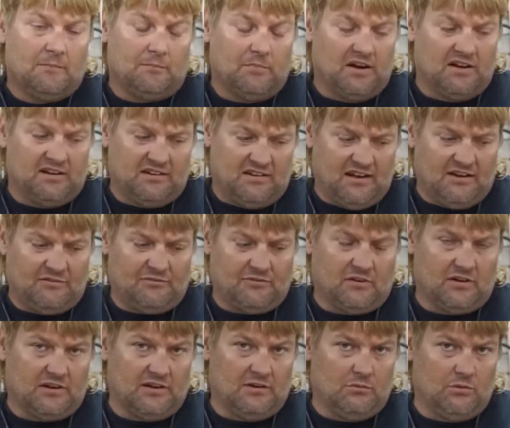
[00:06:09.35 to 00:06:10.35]
but
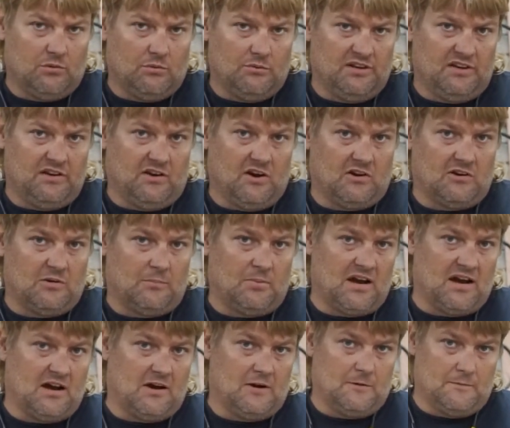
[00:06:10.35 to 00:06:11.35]
definitely when we talk
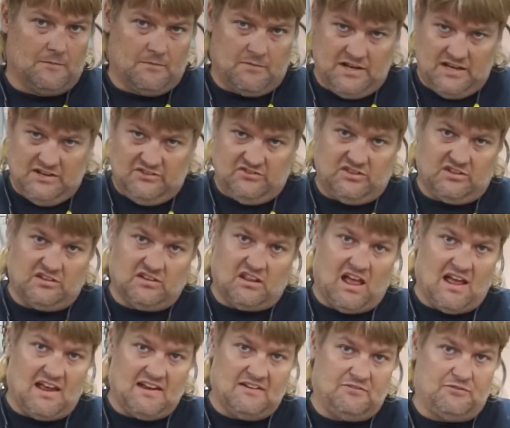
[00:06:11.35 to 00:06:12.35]
about engine
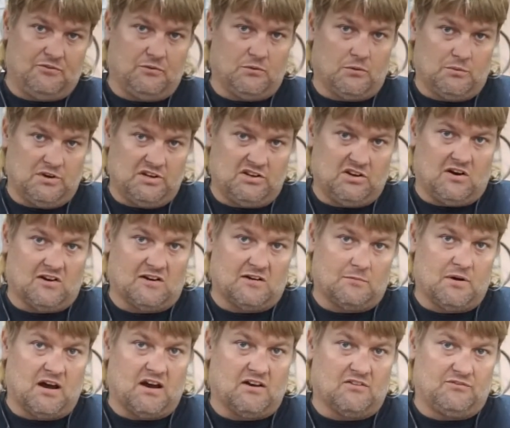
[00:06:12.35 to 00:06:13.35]
life, when we talk
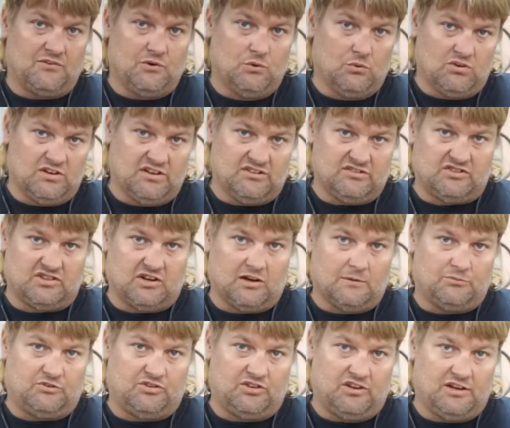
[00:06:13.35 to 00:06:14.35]
about fuel
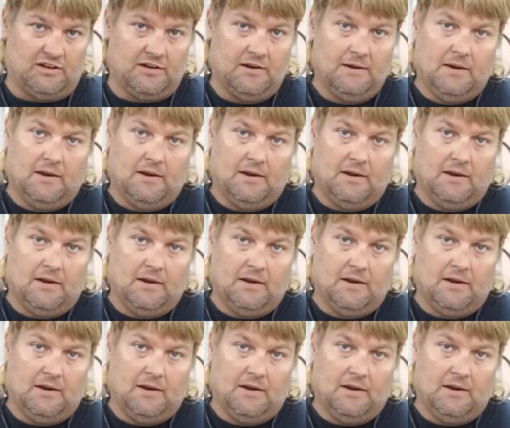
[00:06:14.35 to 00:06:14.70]
consumption,